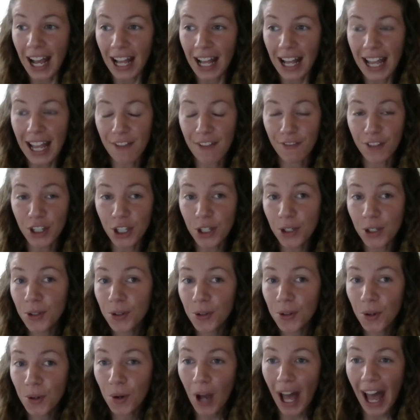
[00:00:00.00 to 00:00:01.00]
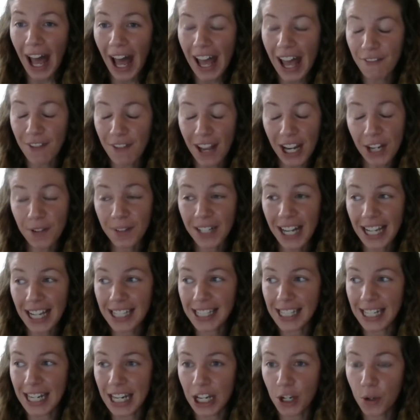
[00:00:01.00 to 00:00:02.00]
If anyone has
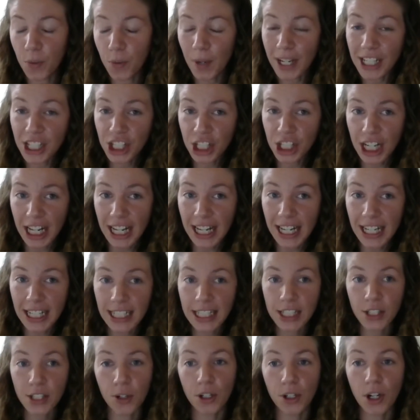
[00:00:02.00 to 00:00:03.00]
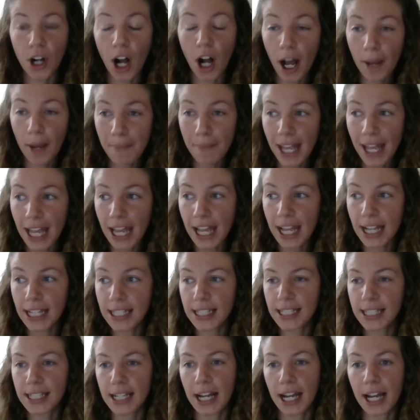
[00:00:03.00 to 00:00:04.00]
any questions or
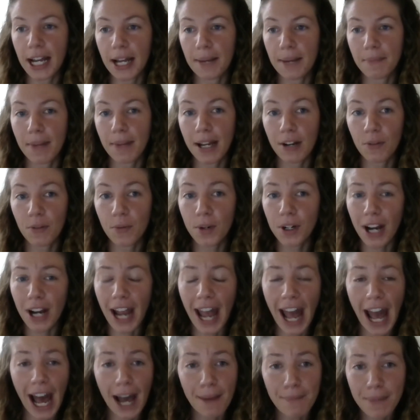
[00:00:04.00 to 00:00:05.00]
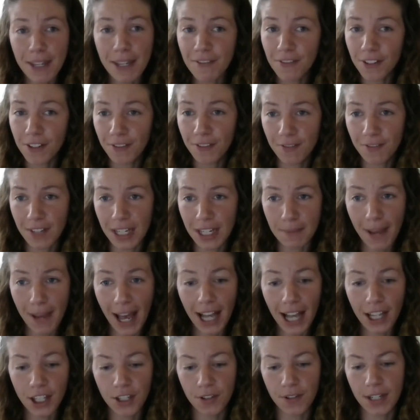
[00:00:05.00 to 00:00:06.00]
comments, we're happy for
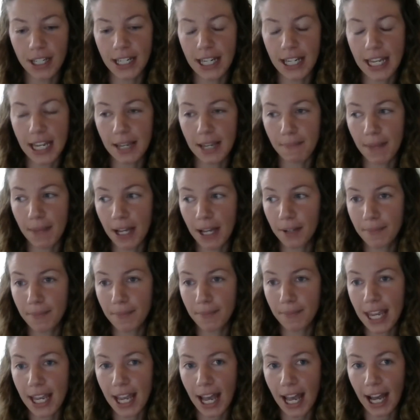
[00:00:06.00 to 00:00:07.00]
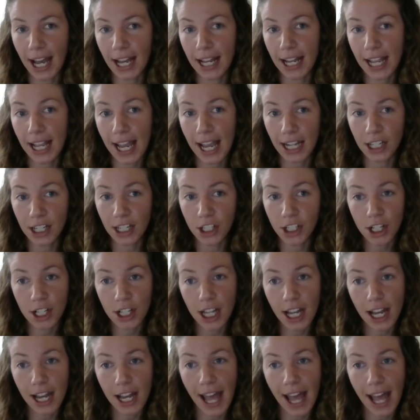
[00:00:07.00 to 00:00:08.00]
feedback. You can email me at
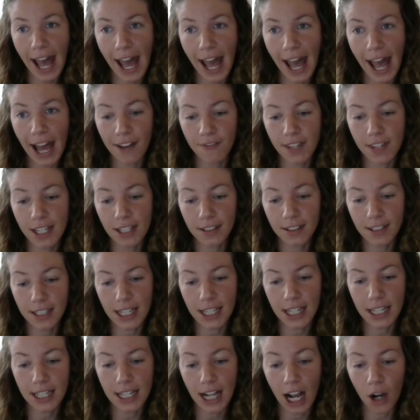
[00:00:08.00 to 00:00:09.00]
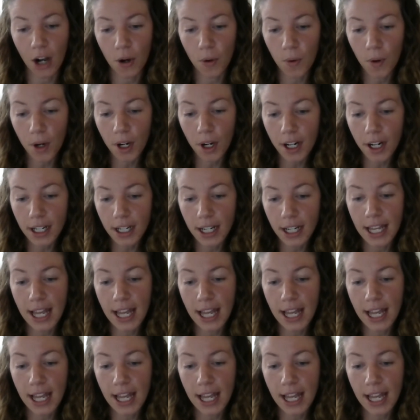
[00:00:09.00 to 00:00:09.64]
angela@vlt.org.